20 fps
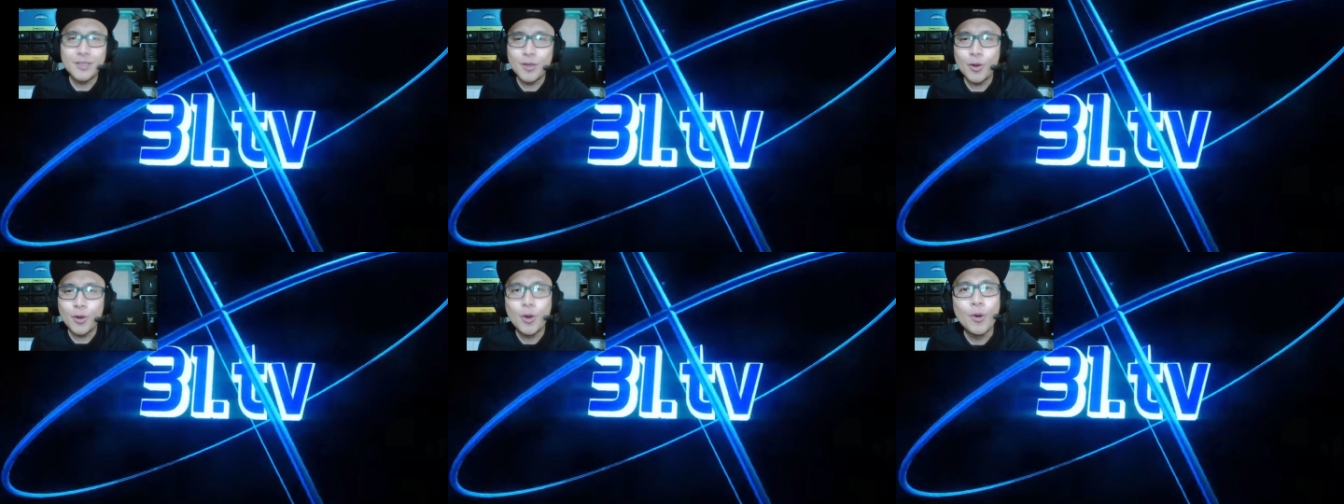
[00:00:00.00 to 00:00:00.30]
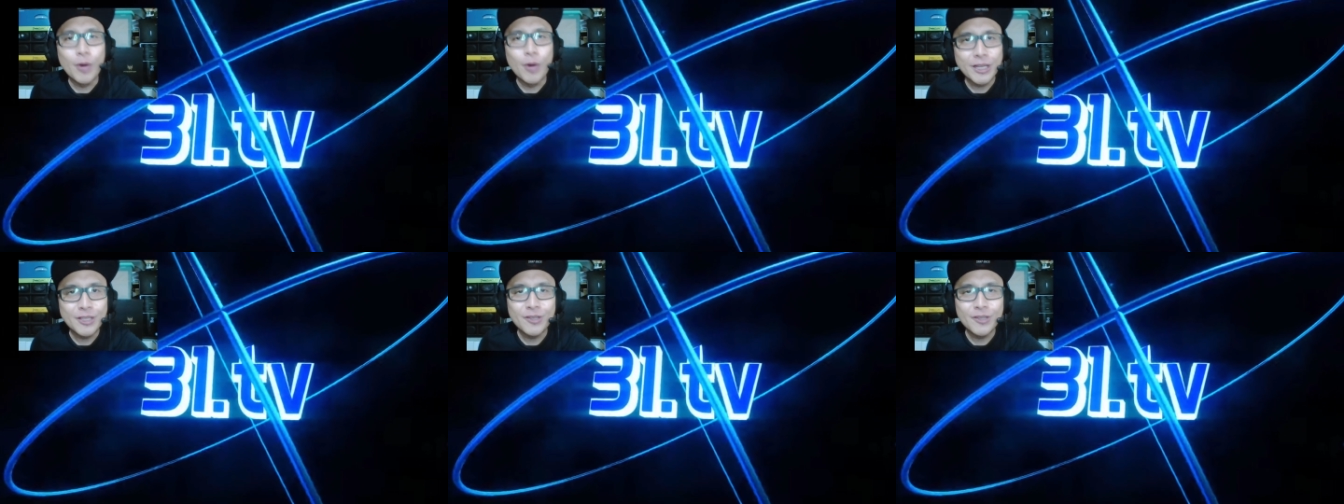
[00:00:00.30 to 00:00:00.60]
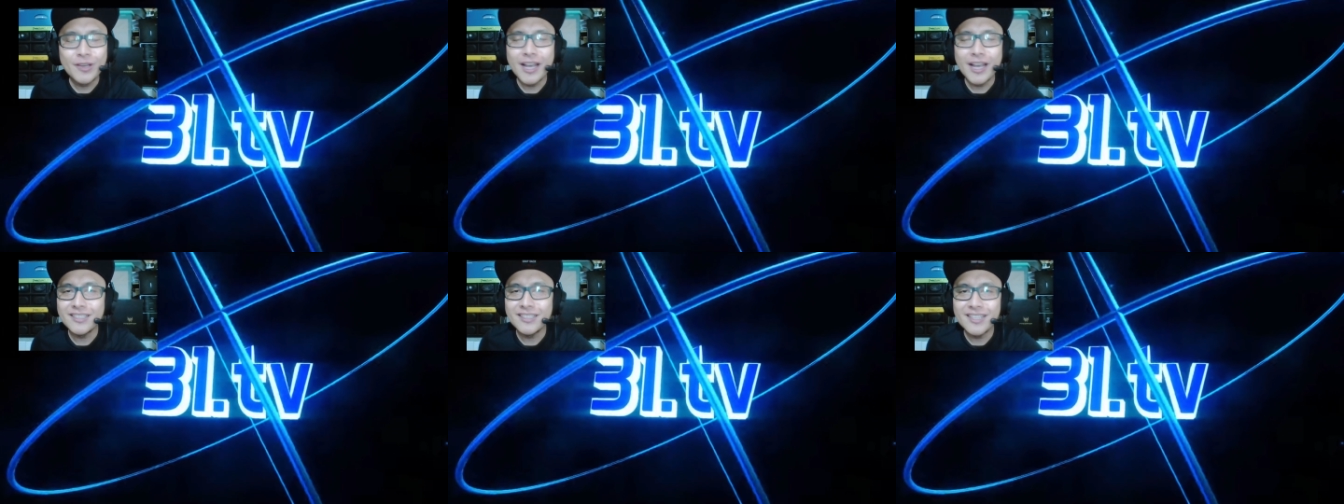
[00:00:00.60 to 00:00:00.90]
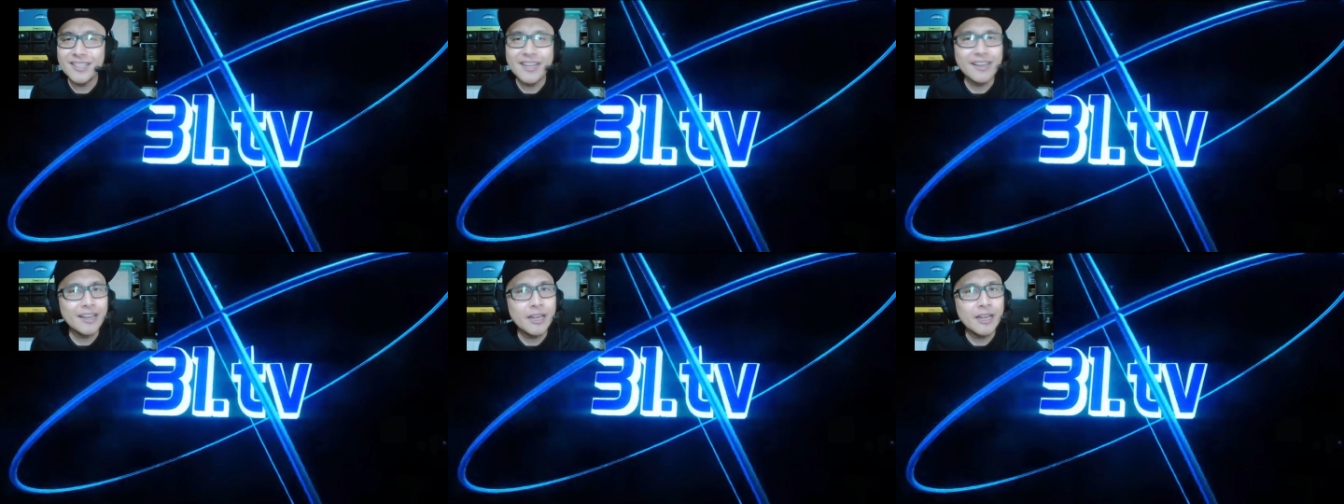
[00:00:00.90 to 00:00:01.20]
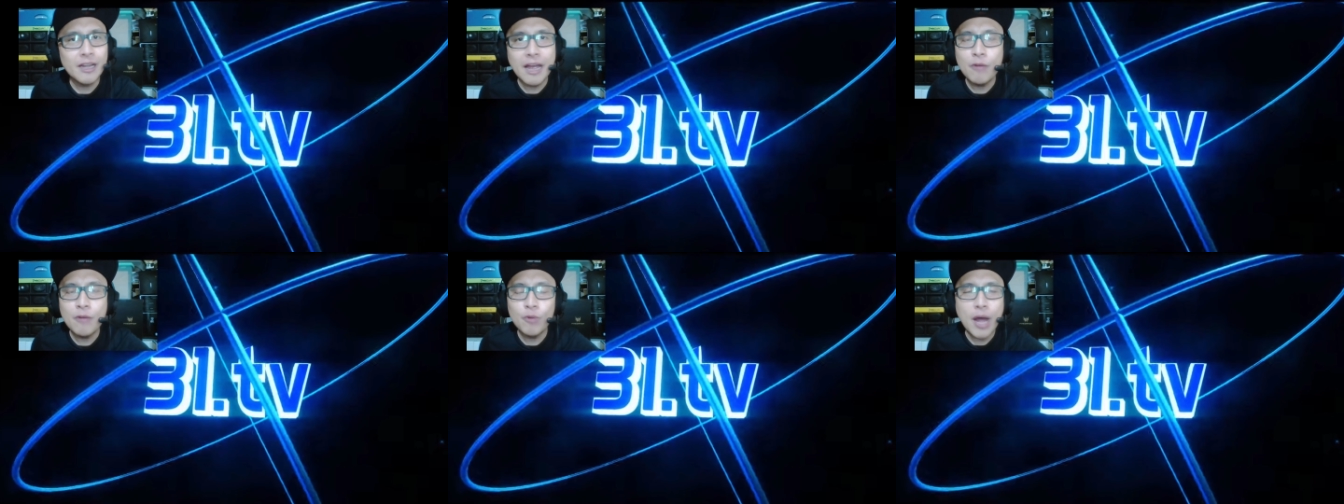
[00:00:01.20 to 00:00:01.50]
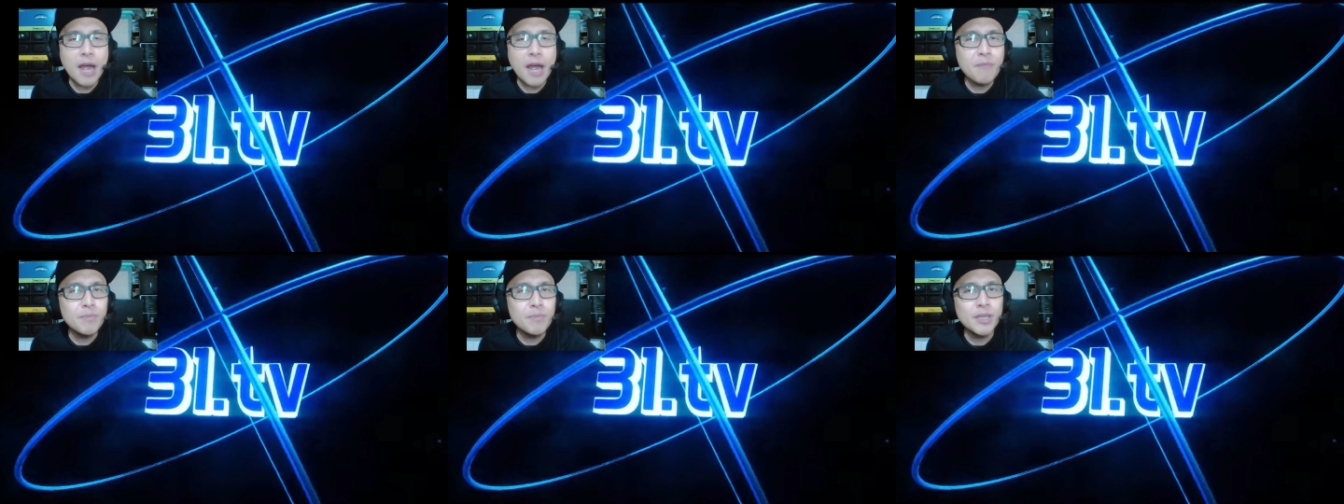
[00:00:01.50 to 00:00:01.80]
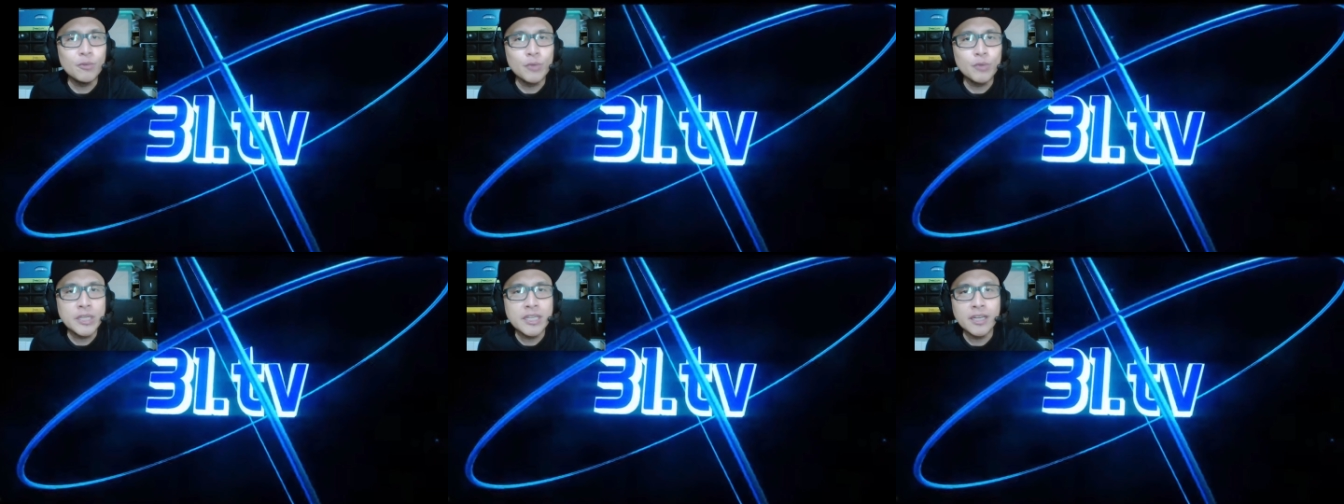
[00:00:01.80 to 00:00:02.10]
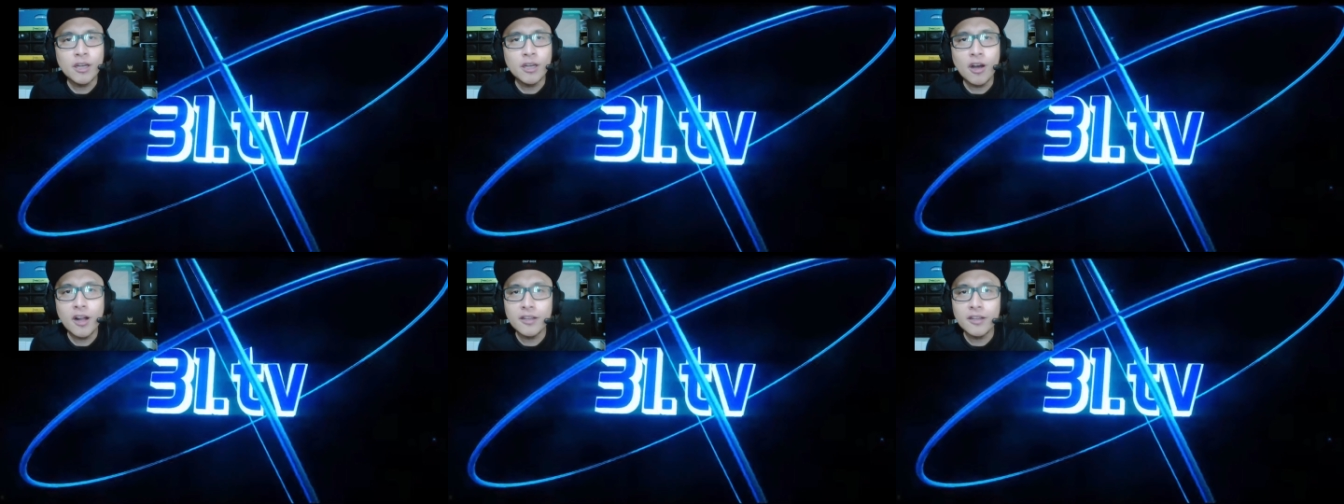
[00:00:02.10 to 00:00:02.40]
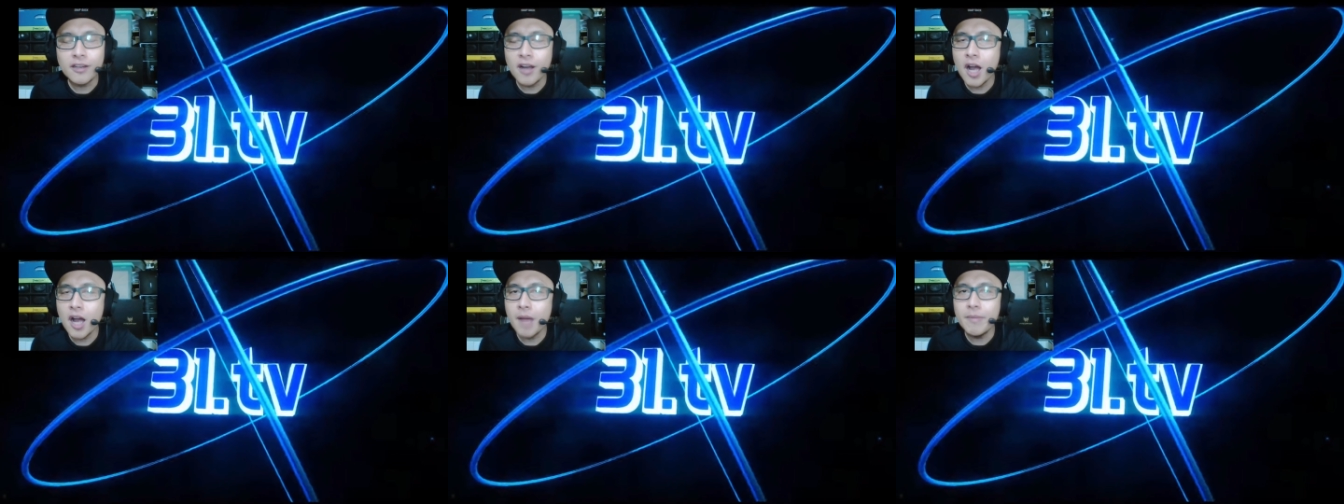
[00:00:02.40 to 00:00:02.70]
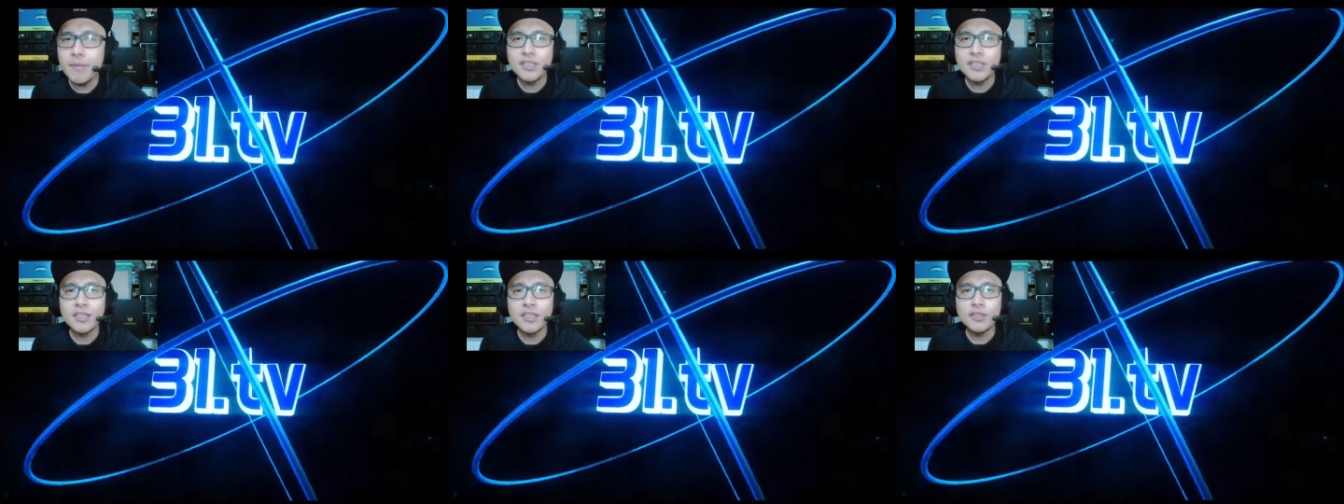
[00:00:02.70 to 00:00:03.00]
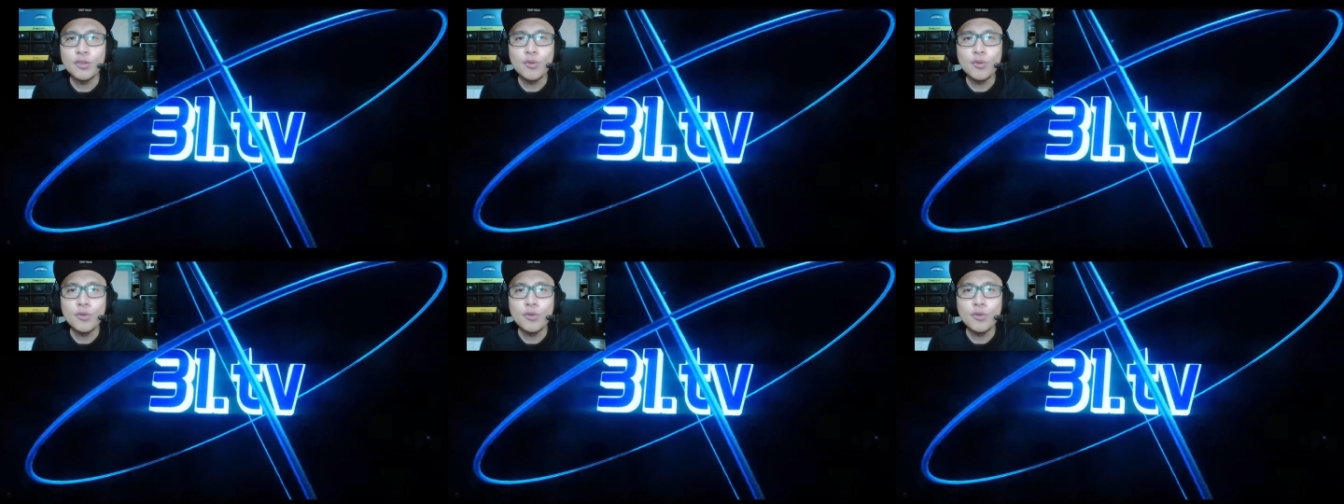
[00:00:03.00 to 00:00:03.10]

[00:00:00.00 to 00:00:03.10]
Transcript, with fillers: what you guys think. I, have been reading all the comments that